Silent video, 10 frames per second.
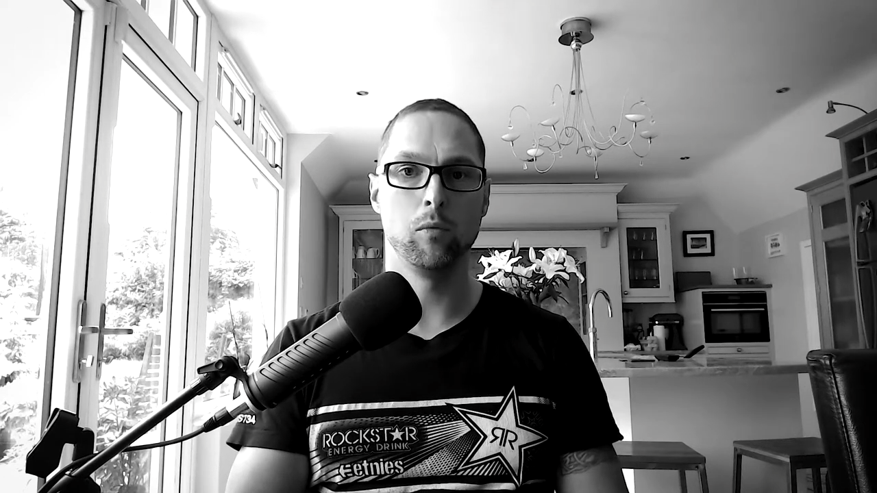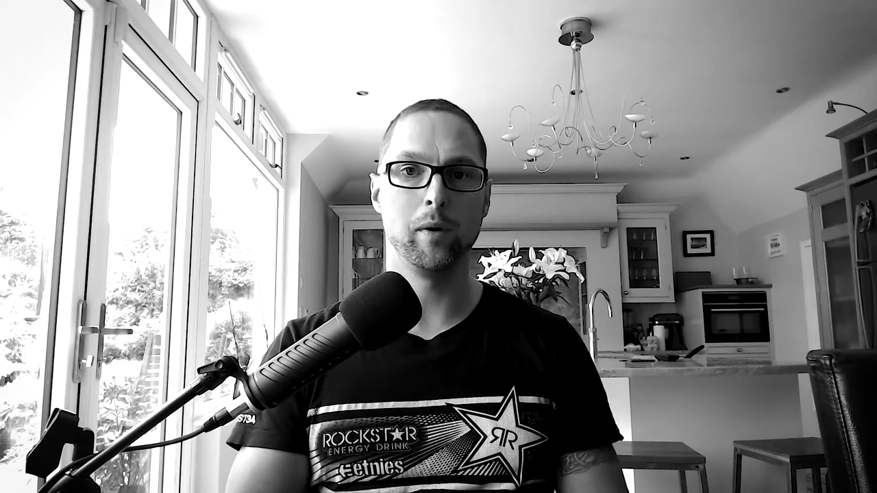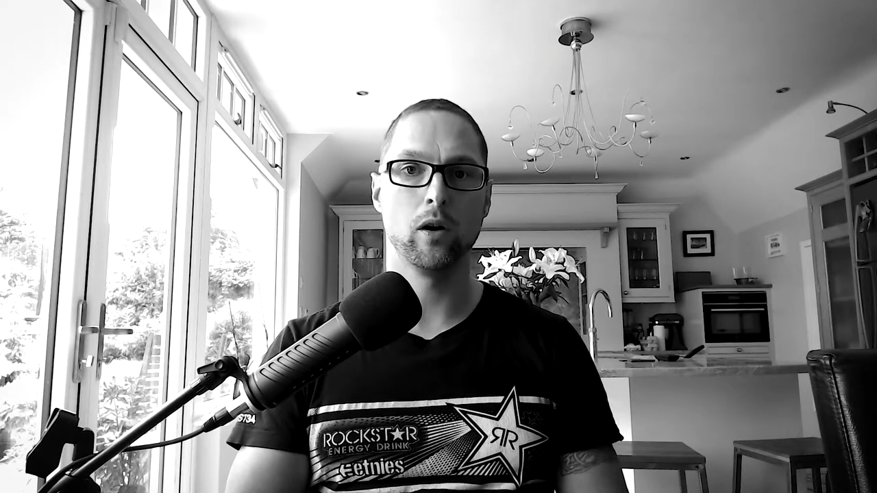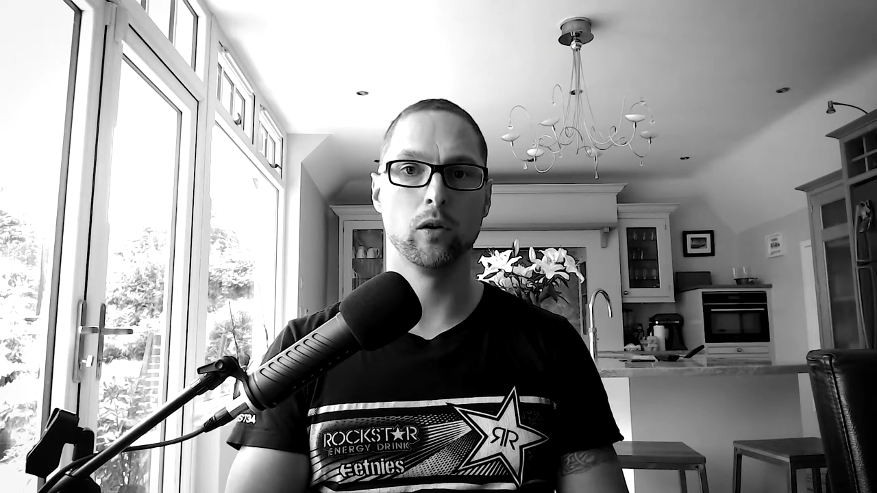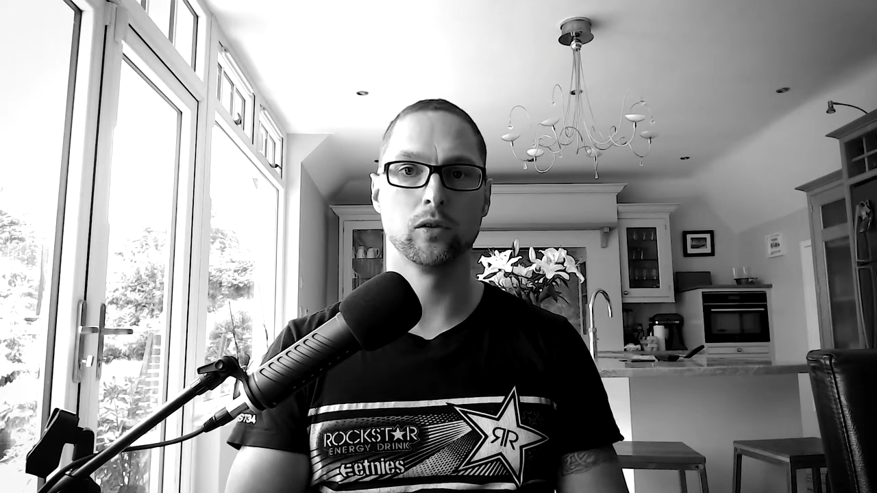
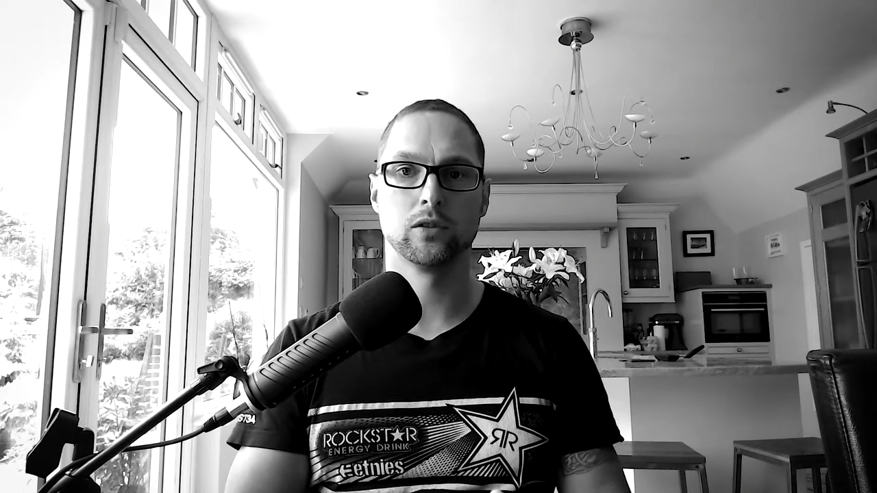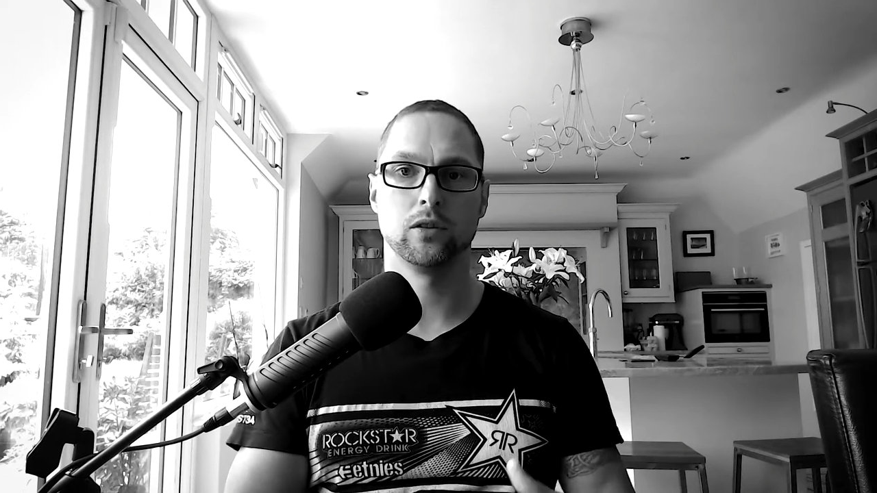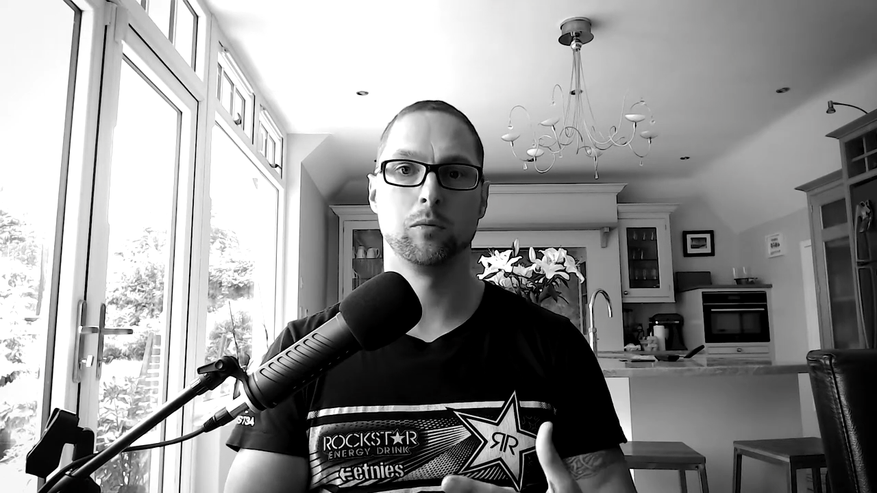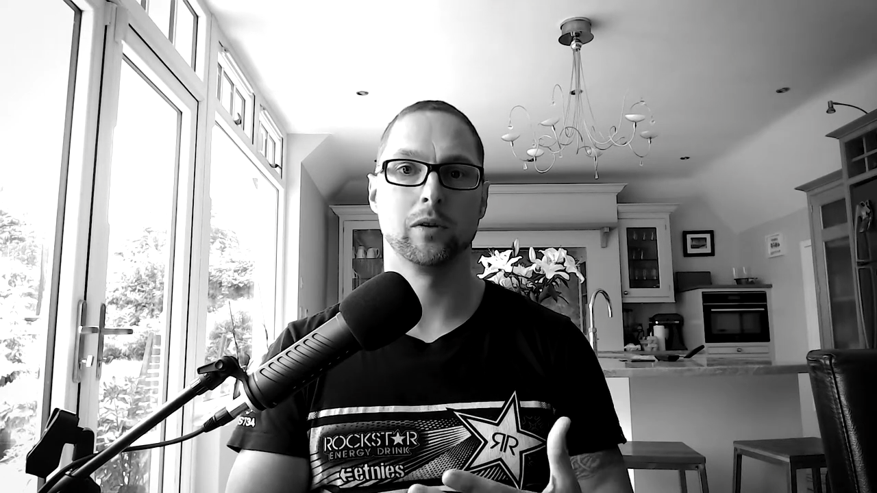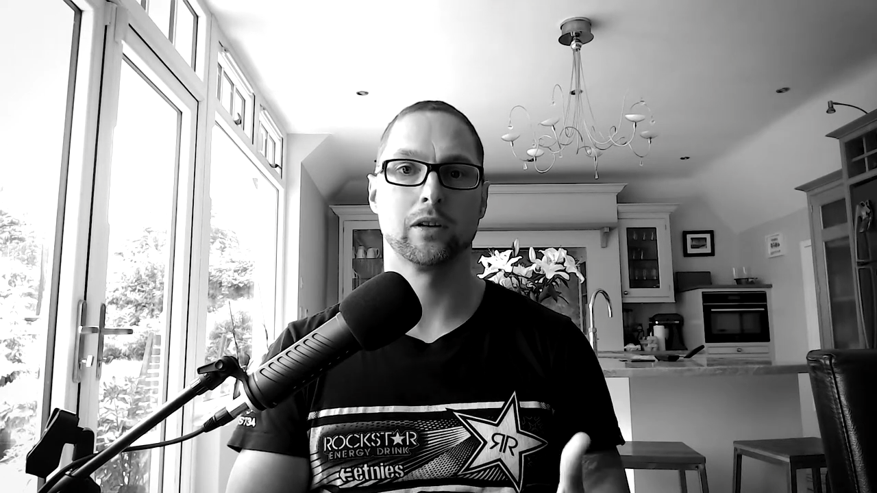because
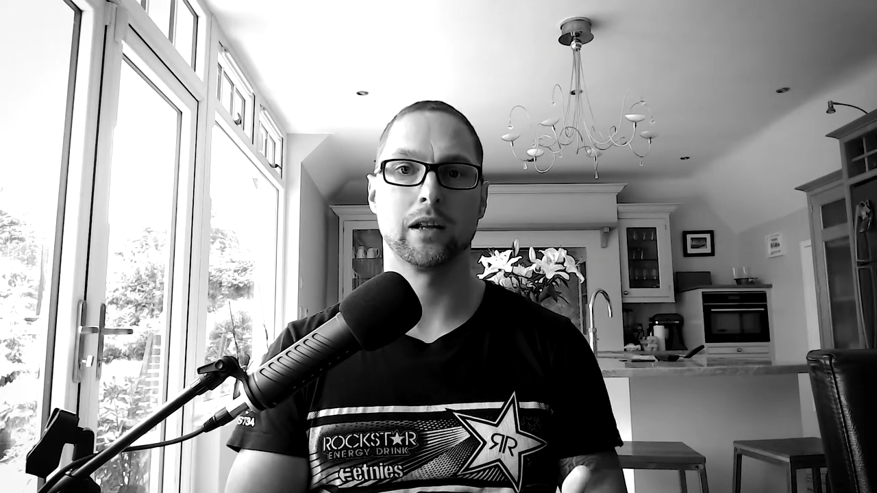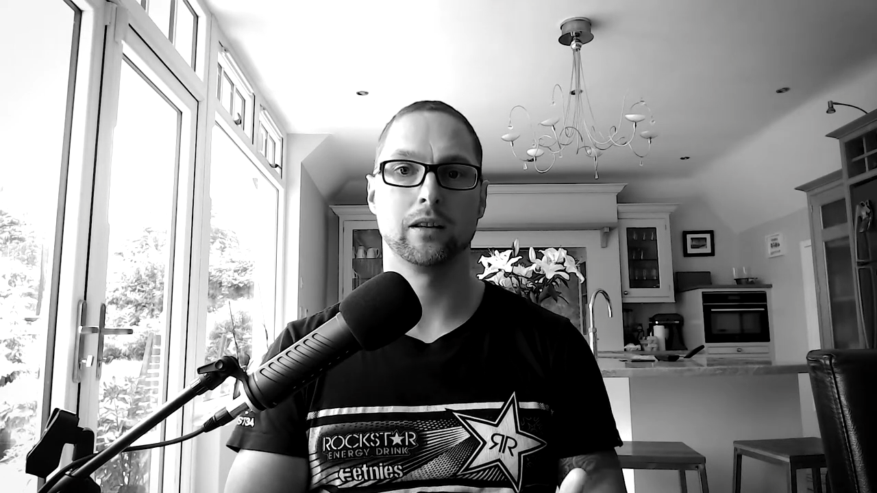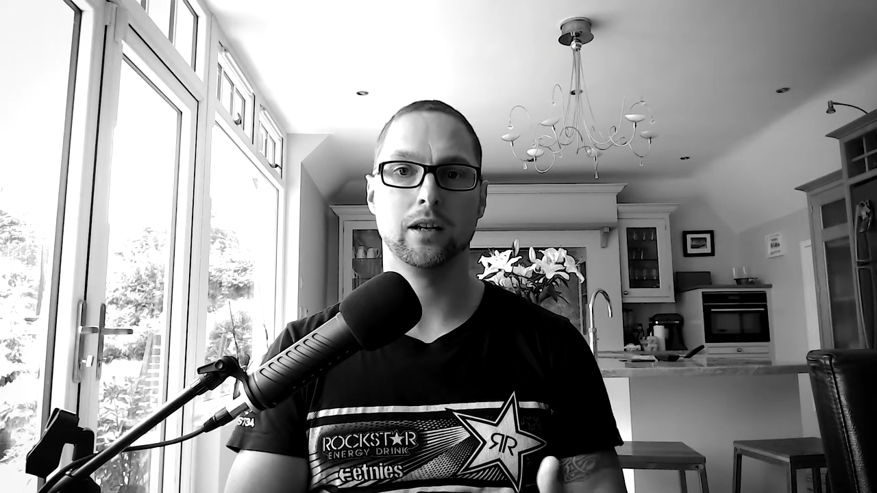you were not